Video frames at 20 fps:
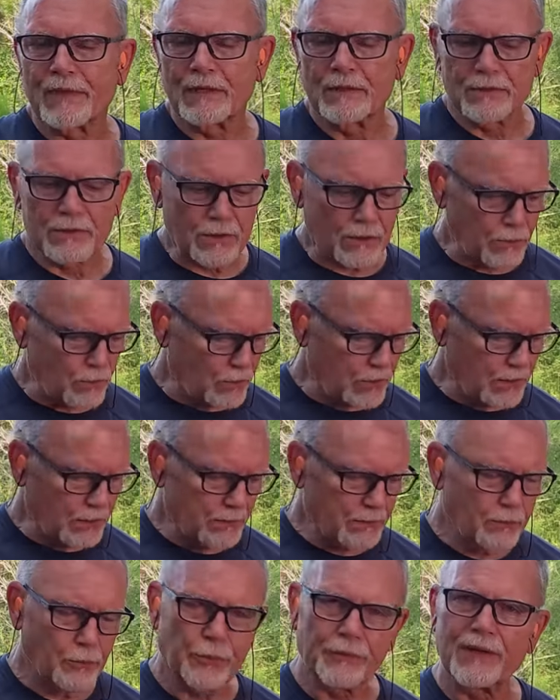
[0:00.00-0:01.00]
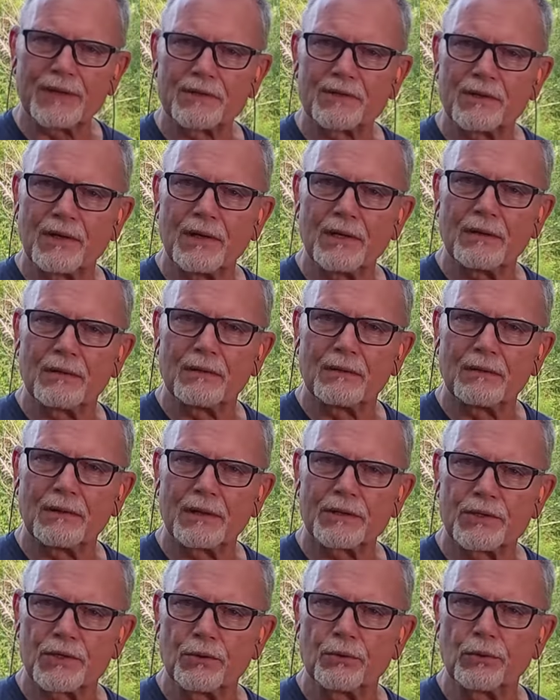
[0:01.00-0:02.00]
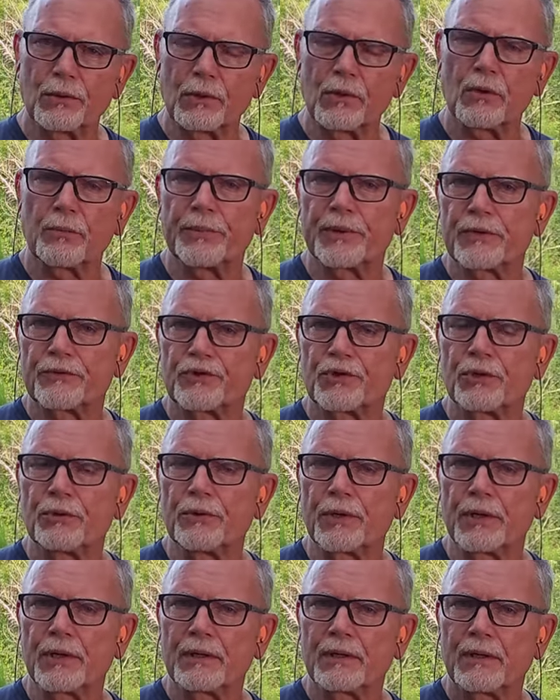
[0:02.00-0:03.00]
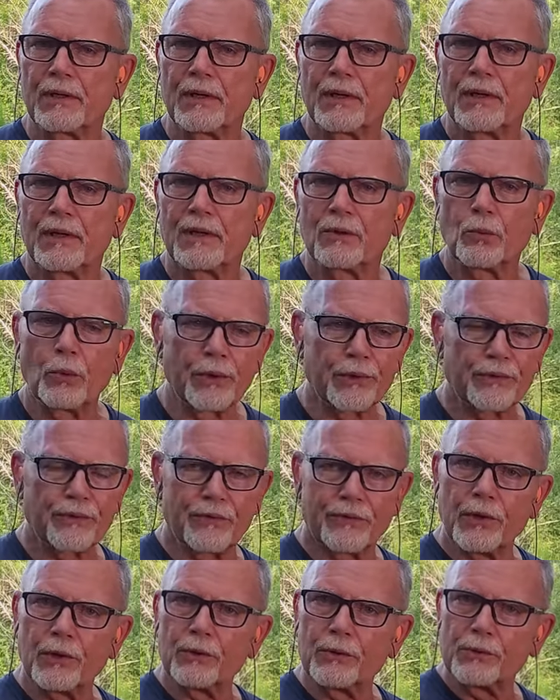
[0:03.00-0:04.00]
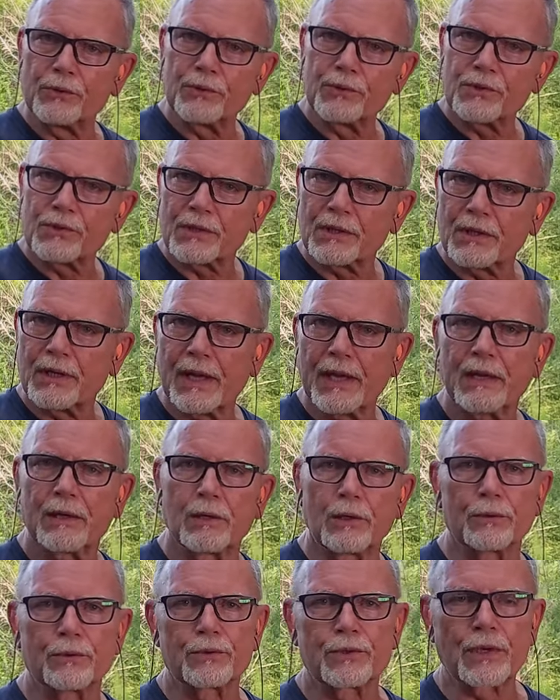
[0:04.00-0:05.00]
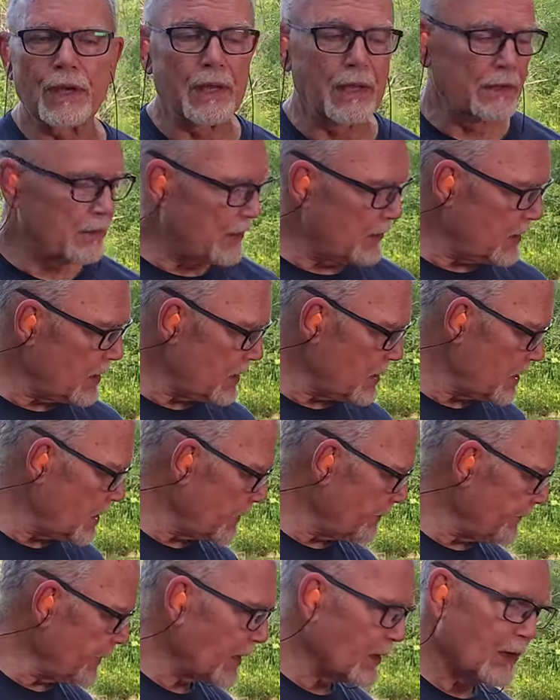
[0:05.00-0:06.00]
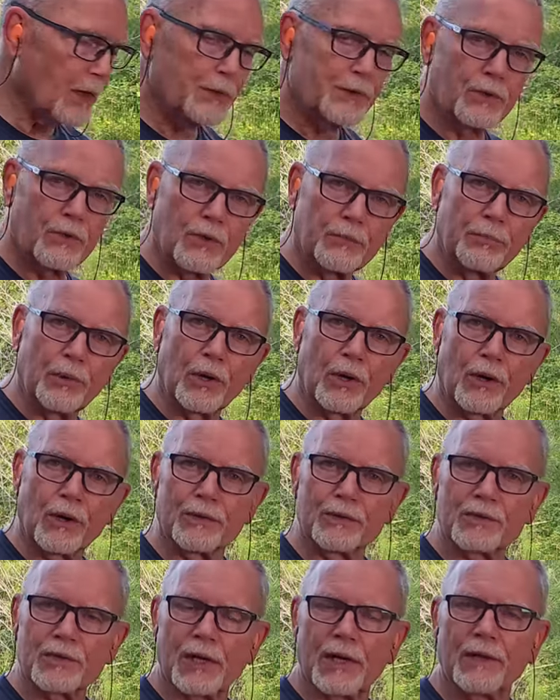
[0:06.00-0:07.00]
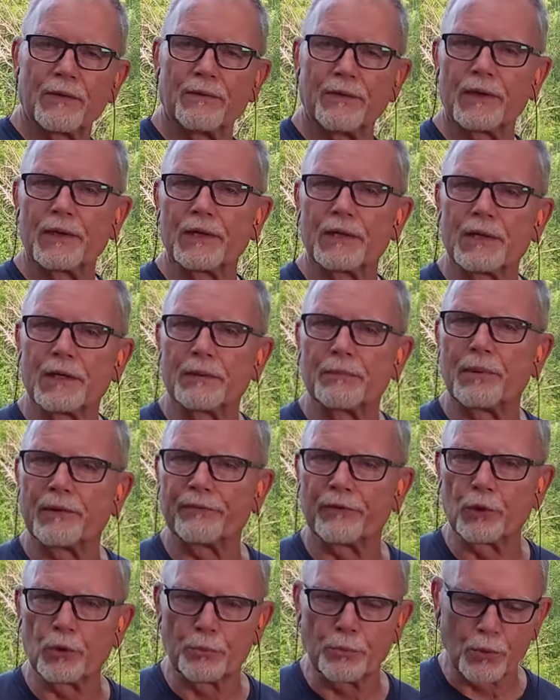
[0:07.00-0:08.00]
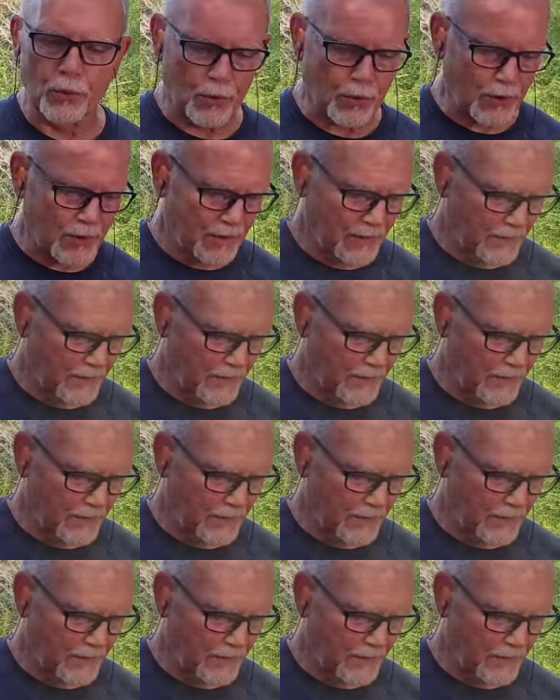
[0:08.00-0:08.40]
So uh, with that said, let's do a little bit of shooting with those hand loads and, the, uh, and also the Barnes and the uh, Buffalo Bore.